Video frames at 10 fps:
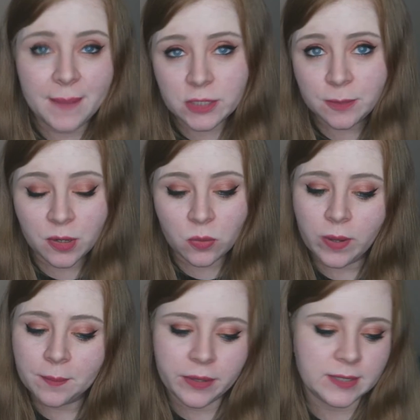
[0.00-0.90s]
picked up on a
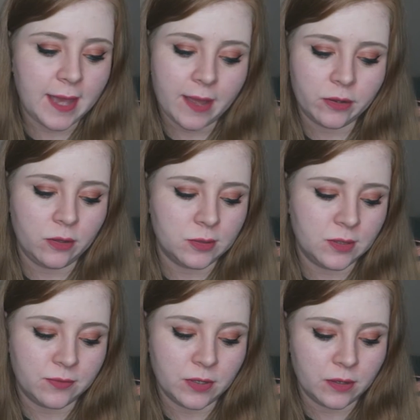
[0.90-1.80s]
whim because I hadn't used
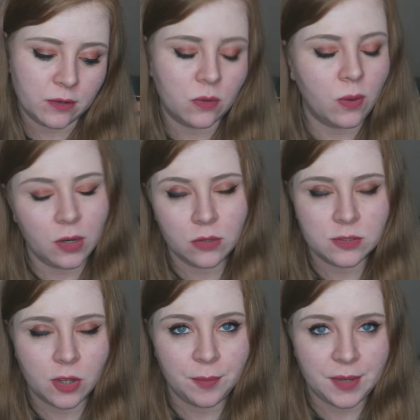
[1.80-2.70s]
it for quite a
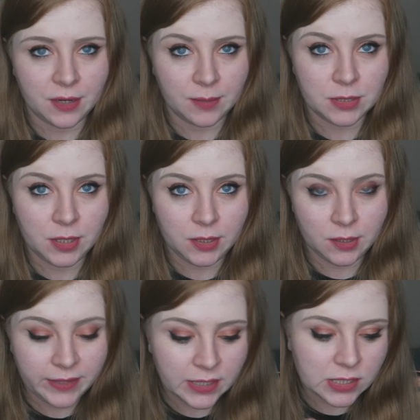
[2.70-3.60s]
long time and I absolutely
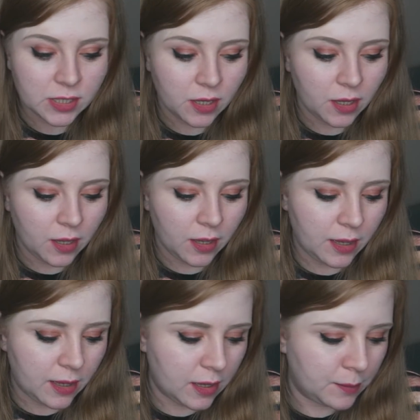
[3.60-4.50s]
love it.
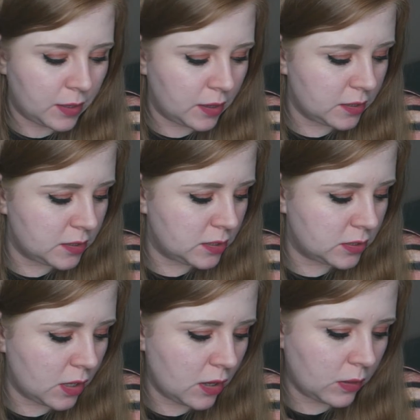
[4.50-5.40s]
Let's
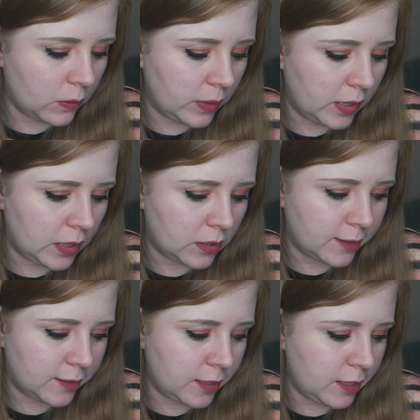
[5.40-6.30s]
start
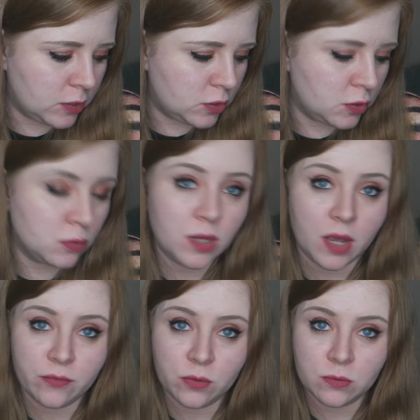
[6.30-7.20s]
with the 2
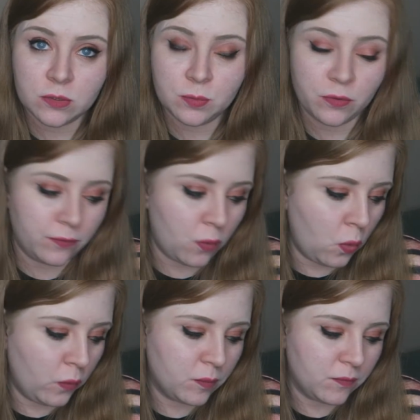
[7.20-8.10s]
that I've used
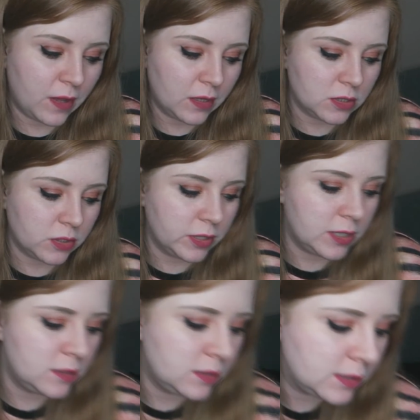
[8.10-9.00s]
before from
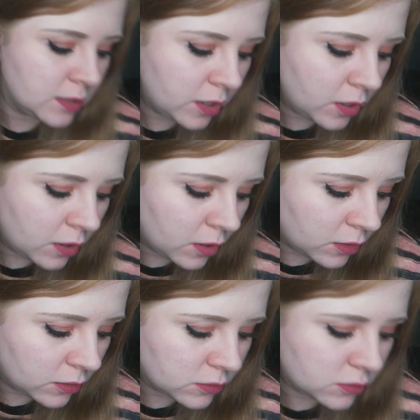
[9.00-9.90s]
Valentine's.
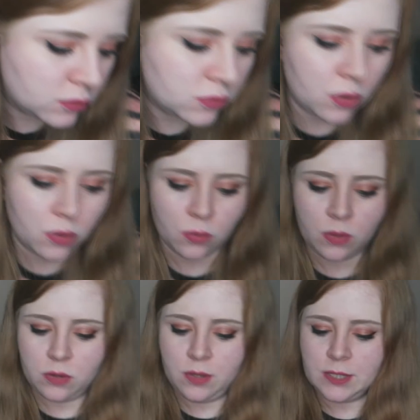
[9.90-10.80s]
So
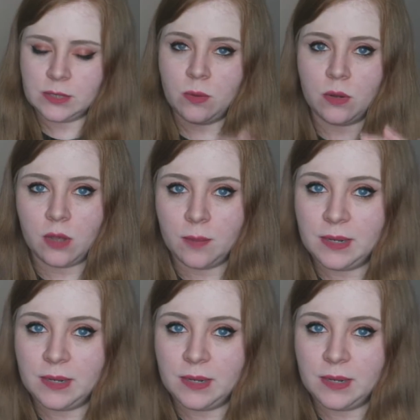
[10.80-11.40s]
this one I